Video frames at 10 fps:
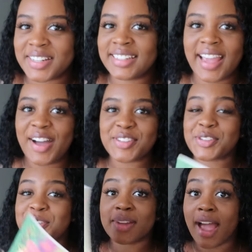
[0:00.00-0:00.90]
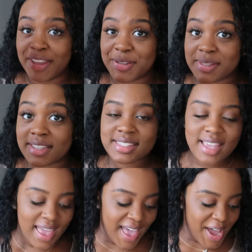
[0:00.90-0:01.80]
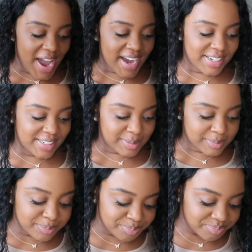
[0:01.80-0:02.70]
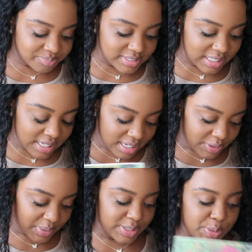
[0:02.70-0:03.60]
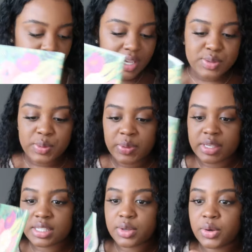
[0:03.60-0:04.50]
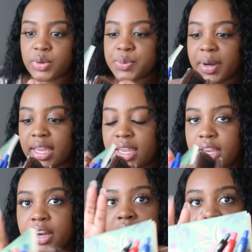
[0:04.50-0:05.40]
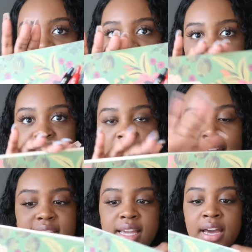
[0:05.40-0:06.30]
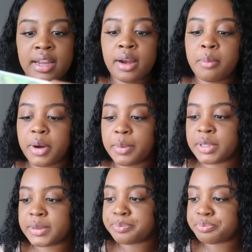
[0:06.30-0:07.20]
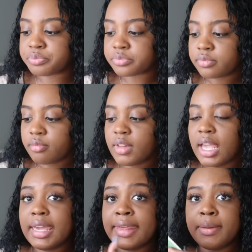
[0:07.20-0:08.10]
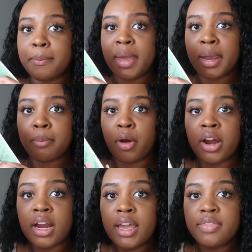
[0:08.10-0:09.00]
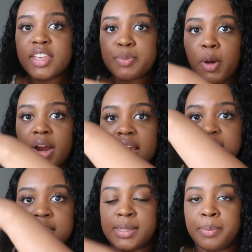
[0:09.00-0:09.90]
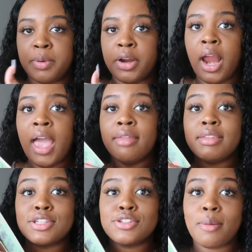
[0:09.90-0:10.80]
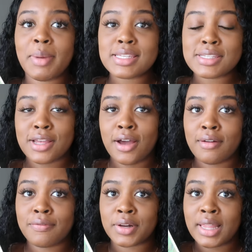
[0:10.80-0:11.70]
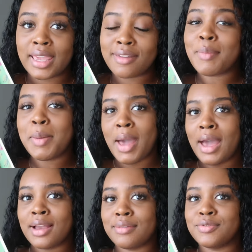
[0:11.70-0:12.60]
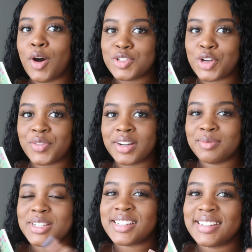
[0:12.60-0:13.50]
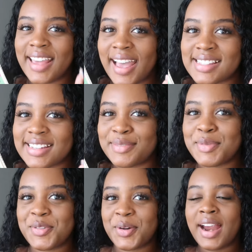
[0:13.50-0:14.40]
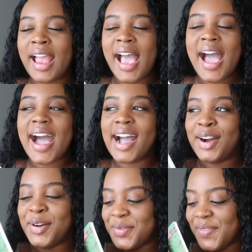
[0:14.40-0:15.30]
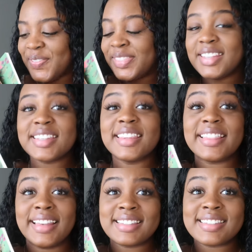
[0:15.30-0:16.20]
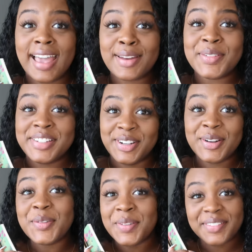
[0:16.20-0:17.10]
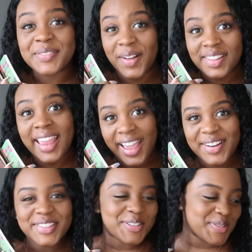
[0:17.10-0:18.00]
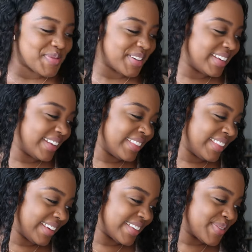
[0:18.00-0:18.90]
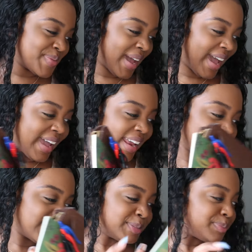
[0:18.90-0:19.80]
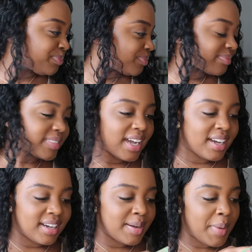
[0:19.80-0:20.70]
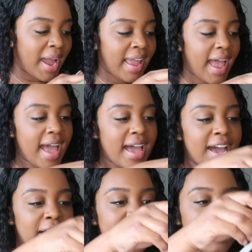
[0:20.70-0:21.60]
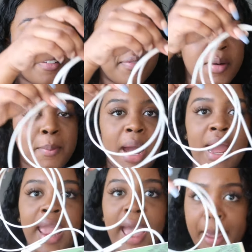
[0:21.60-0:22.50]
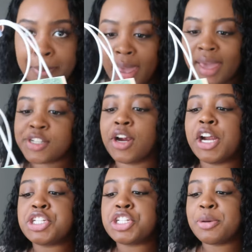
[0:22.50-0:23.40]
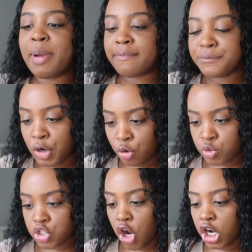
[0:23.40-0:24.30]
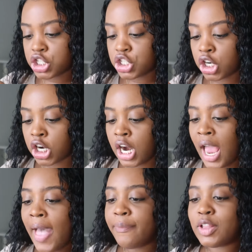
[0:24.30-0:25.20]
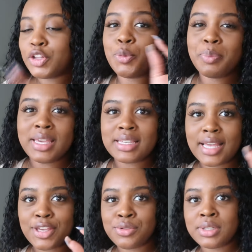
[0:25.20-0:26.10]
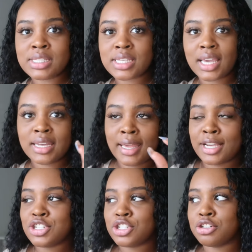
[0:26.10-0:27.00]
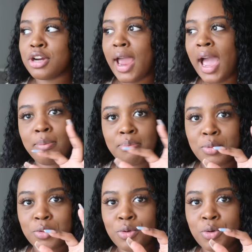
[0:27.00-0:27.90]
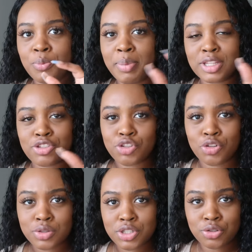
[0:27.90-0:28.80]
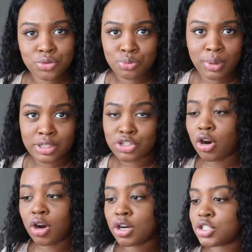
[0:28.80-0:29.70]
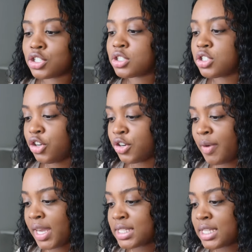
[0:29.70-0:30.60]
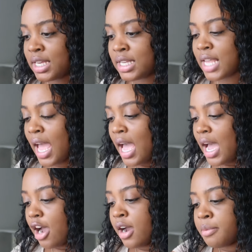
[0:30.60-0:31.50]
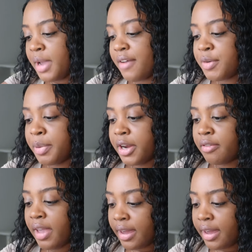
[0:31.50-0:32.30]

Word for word: written down. So I use this. Um, okay, so yeah, so this goes right here and then that's that side compartment in the main part this part has a zipper this is all my stuff for like if my bag falls over which it has done before um, these are the things that we don't want falling out so we put it in this bag um, I have my iPad charger, my phone charger, the little piece that you need to connect your Apple Pencil to like charge to your devices. Um, I have a pair of